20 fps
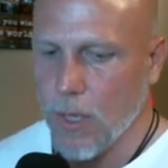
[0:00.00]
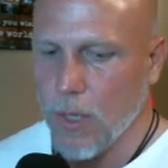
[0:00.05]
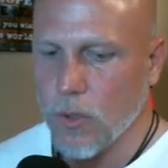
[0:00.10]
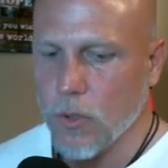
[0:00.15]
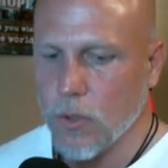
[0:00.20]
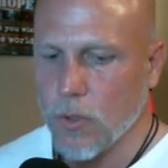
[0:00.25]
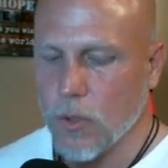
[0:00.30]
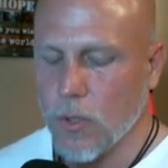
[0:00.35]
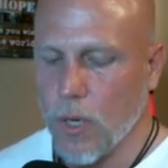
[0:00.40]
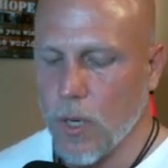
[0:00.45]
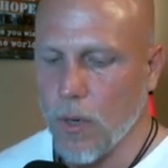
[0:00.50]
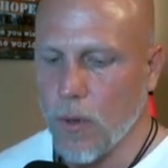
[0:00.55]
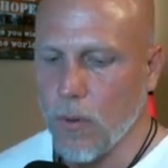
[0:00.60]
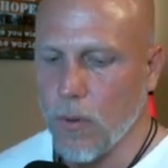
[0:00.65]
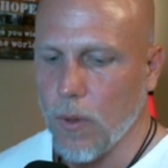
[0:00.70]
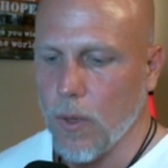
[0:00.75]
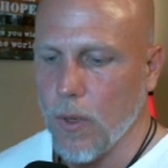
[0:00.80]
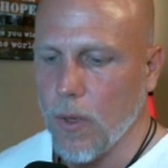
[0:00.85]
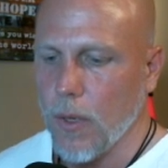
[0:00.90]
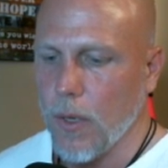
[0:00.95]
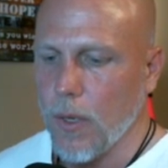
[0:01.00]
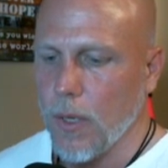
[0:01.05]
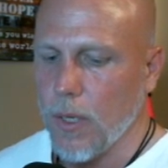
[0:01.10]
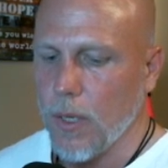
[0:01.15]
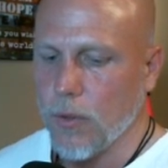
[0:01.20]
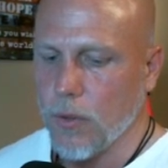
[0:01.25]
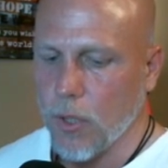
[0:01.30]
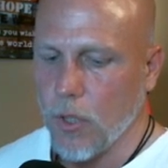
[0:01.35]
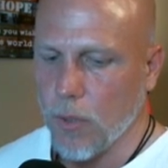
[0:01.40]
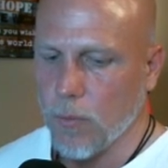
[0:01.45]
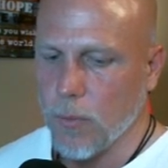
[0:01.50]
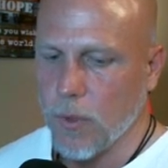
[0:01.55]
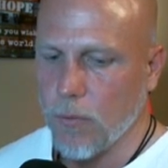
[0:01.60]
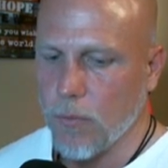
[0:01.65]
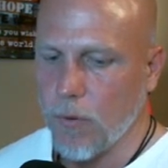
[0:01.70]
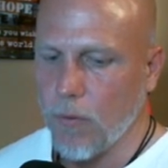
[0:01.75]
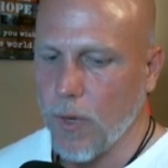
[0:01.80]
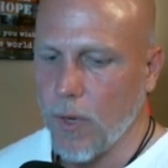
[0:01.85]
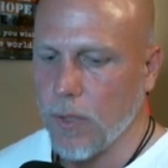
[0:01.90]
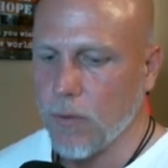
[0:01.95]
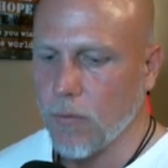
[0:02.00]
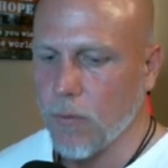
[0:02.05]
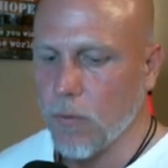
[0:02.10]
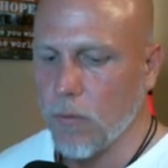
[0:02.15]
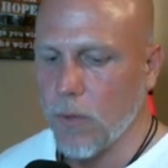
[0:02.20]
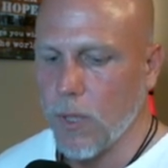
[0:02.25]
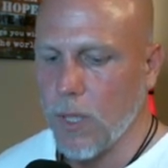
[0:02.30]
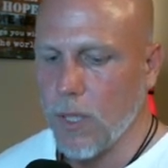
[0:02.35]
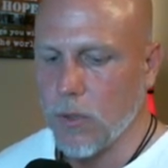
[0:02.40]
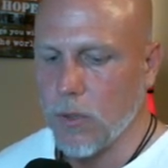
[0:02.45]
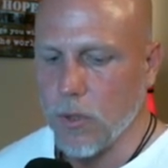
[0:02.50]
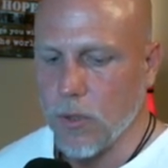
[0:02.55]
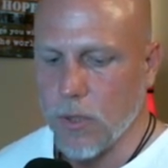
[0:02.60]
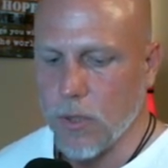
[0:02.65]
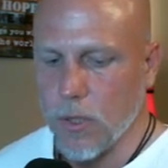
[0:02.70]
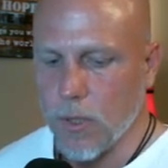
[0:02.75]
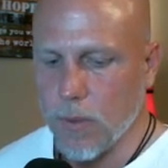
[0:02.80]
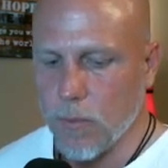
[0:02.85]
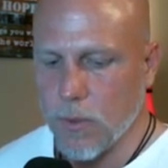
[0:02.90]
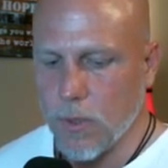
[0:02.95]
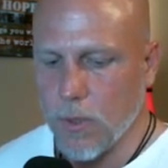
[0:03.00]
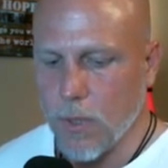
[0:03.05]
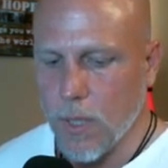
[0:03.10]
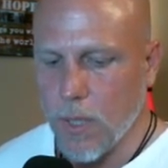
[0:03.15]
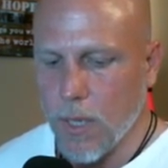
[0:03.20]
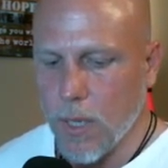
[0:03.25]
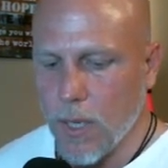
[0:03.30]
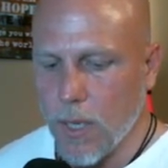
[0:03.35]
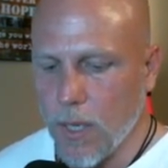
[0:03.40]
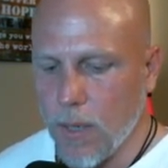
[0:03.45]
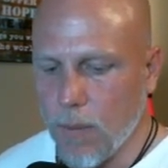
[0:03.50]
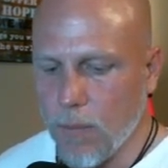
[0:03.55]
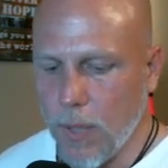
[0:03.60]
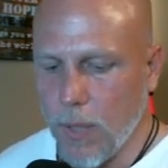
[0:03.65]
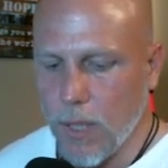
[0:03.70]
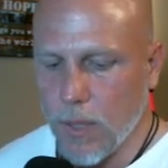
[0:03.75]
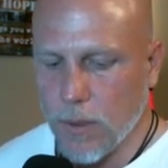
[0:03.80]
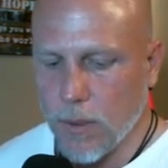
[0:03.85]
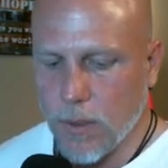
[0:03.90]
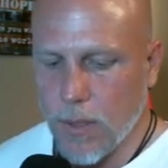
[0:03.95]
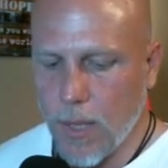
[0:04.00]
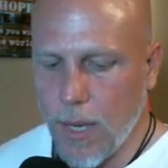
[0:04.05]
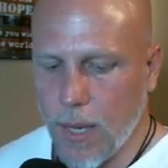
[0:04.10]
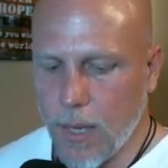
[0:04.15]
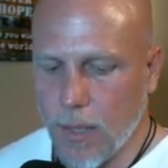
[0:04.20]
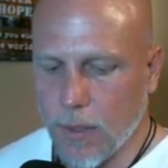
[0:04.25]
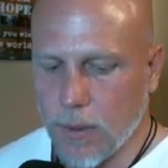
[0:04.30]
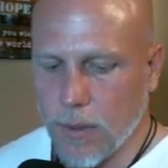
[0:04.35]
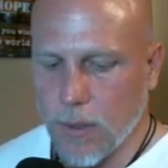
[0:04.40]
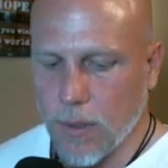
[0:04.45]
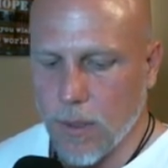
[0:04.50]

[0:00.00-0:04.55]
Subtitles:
So, in terms of advice for relationships, it means that